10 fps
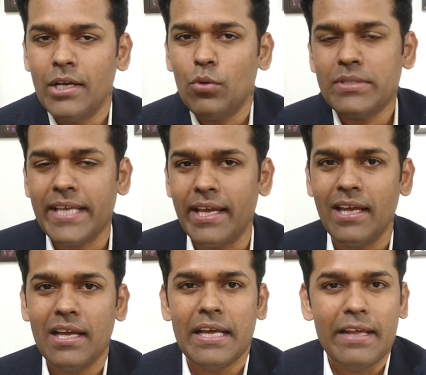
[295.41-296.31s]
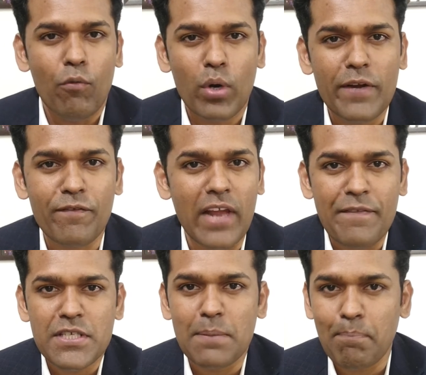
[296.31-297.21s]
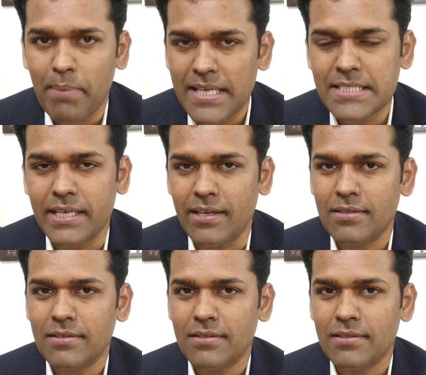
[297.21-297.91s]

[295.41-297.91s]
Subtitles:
you say, what if life is a blessing?